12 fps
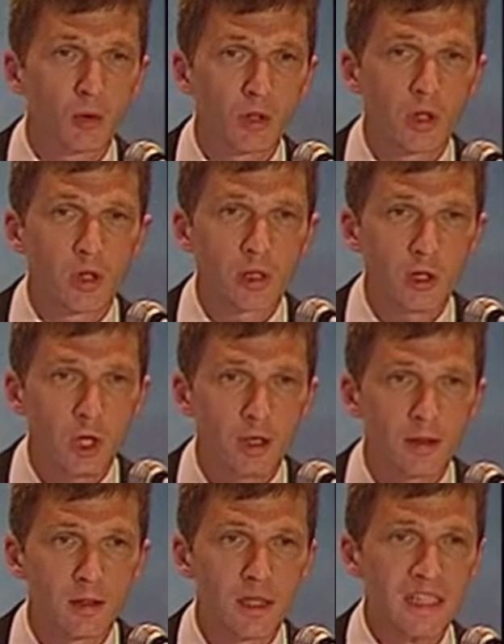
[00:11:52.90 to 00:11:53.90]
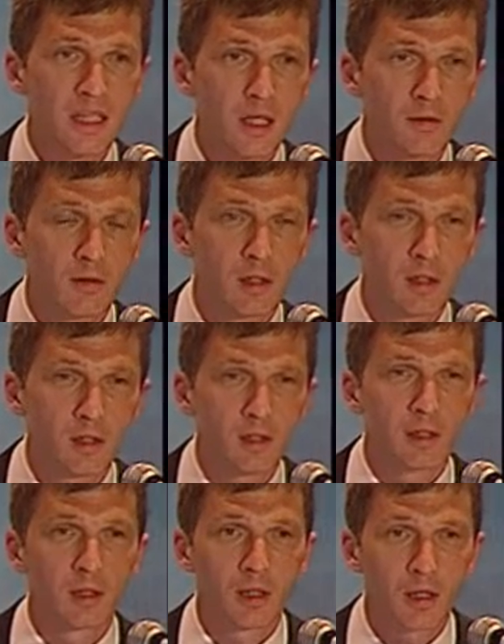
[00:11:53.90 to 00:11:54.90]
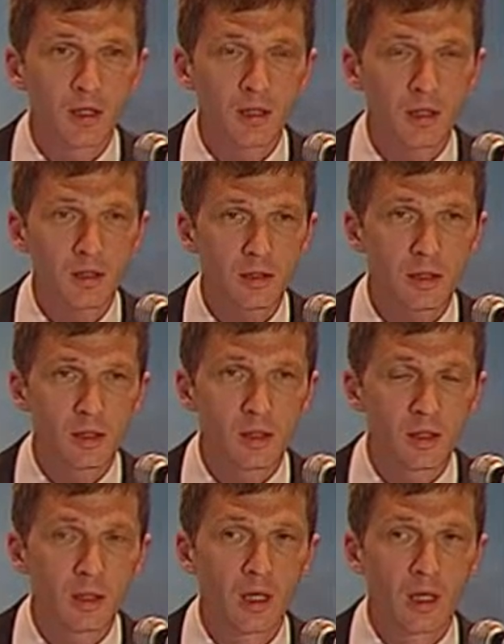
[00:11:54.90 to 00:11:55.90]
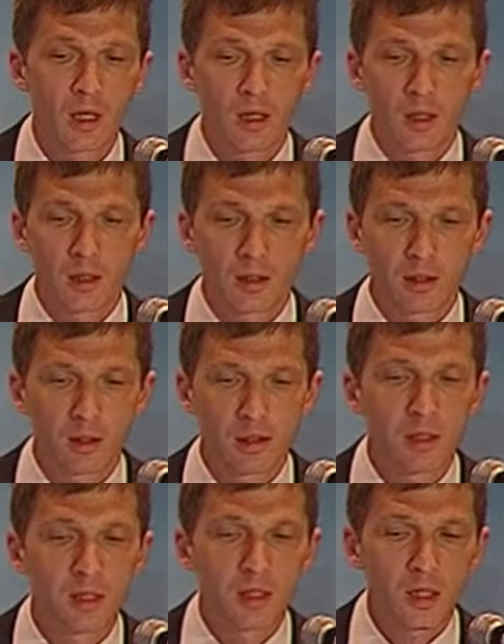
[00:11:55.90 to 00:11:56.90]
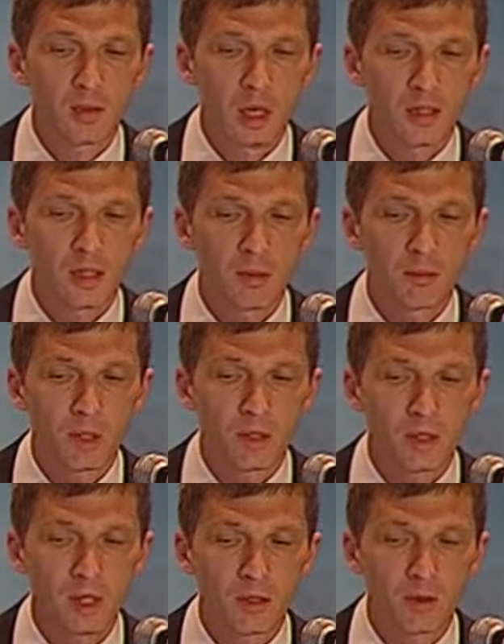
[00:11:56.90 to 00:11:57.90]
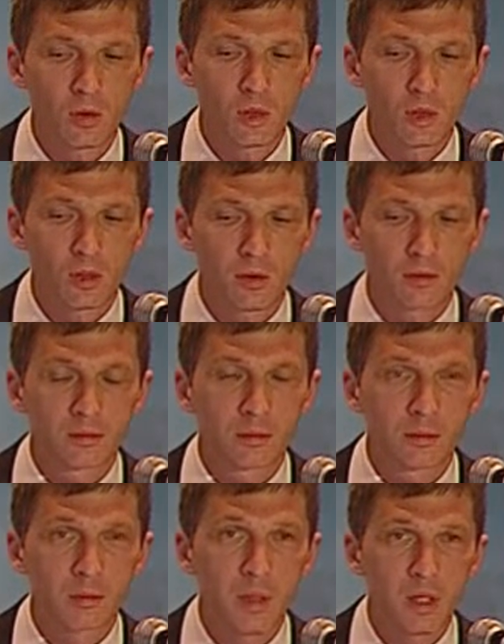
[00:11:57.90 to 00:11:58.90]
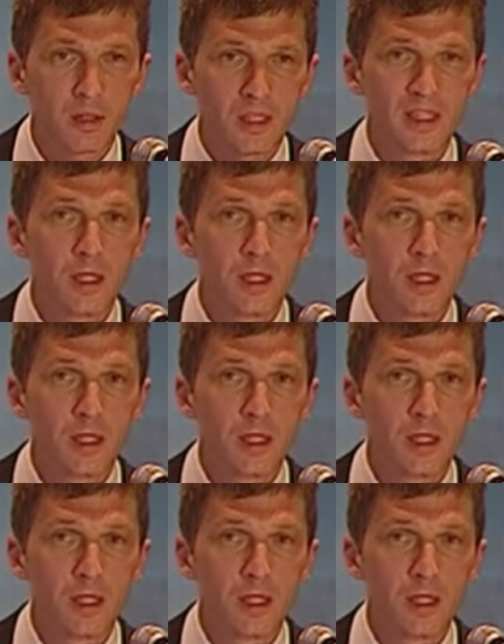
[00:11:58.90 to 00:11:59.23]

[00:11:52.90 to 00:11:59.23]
and the symbols or indicators that you can tell trees from each other would be